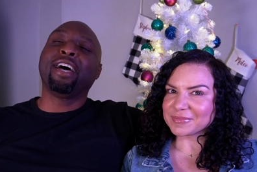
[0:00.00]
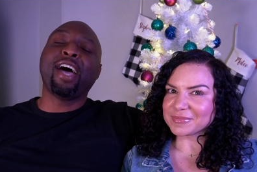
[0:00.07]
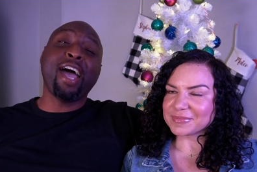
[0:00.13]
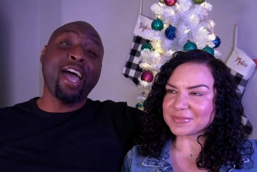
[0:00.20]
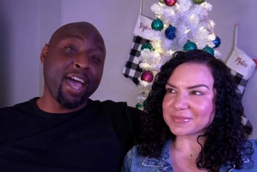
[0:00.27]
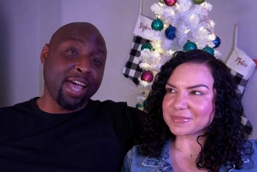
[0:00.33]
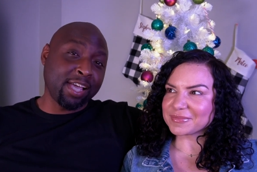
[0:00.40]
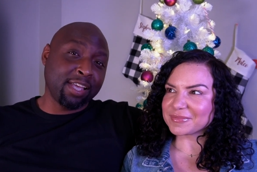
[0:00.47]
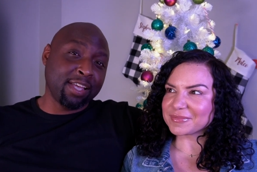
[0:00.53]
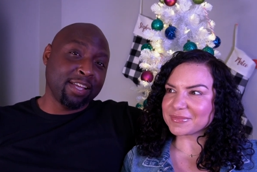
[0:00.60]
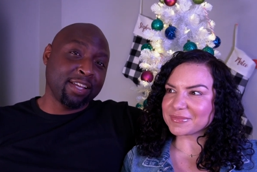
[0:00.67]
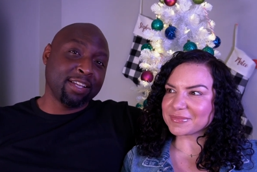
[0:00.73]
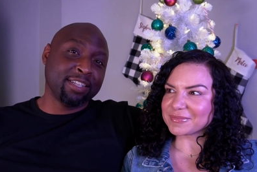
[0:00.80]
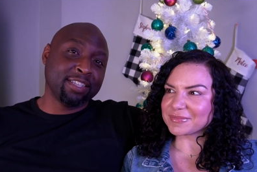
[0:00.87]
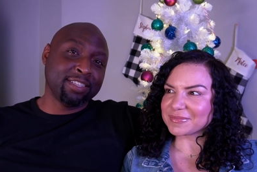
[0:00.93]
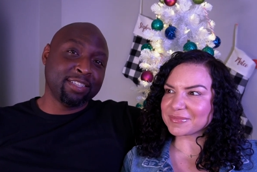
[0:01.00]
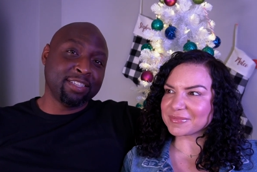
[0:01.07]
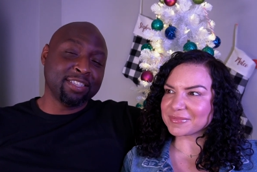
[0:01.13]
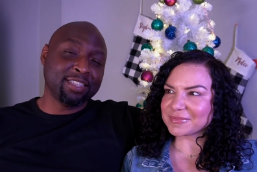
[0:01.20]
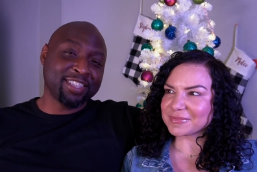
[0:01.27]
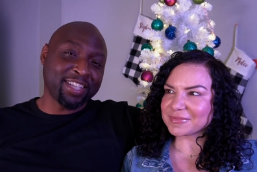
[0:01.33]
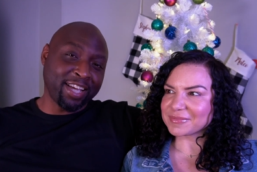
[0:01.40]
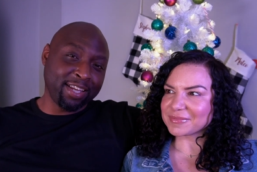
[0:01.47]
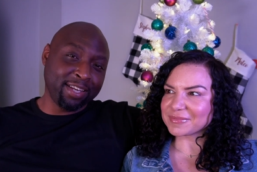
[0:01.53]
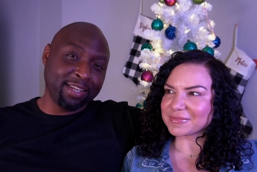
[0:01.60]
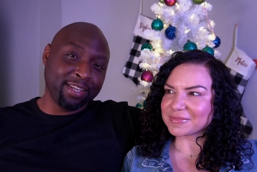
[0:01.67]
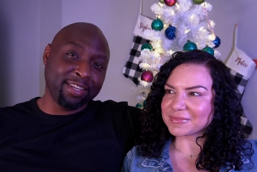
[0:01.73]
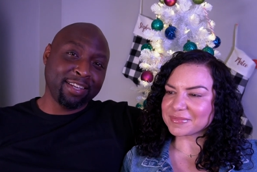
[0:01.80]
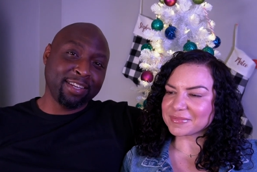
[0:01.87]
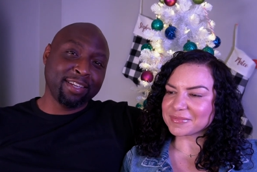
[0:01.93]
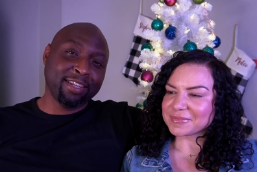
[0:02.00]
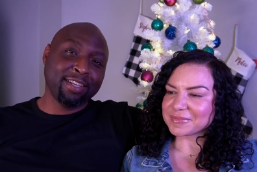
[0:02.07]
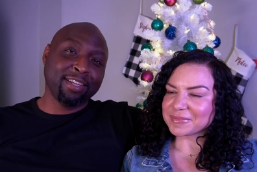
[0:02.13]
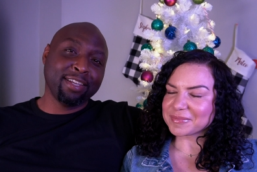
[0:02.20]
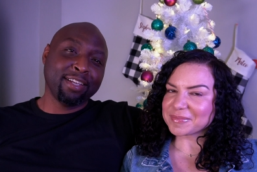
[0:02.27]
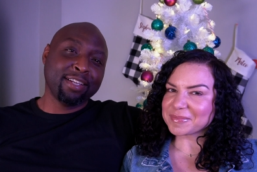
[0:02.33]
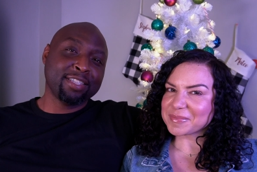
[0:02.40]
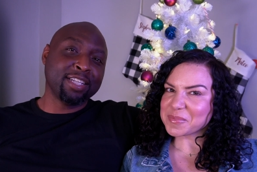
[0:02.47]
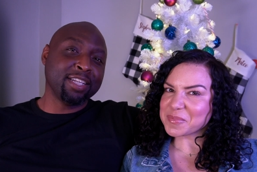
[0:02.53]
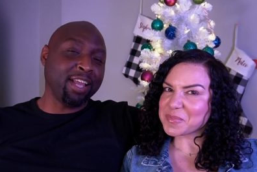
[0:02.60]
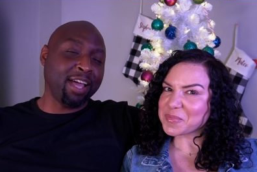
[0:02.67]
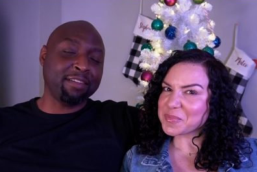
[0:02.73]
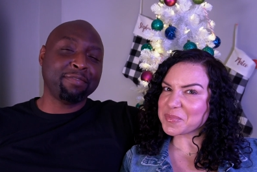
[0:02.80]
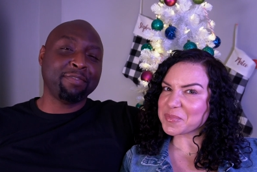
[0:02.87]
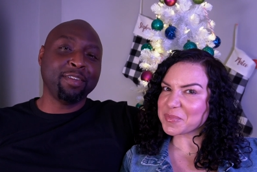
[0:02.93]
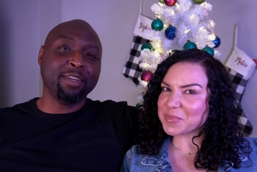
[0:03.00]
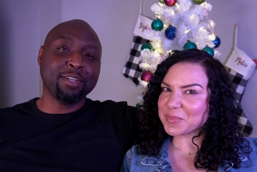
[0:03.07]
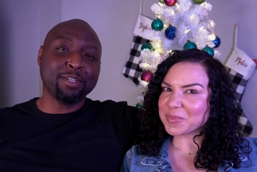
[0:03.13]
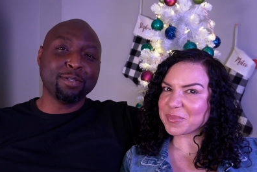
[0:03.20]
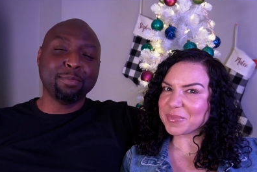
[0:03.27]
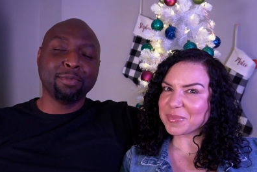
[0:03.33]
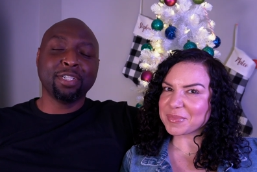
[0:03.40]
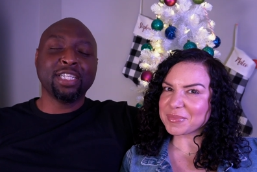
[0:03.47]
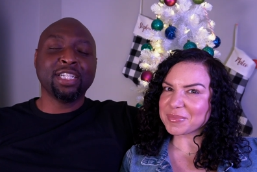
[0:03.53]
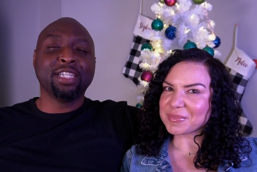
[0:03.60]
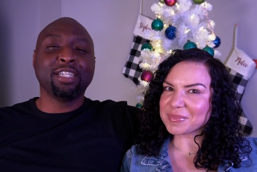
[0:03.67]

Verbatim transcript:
Speaker 1: I decided to not film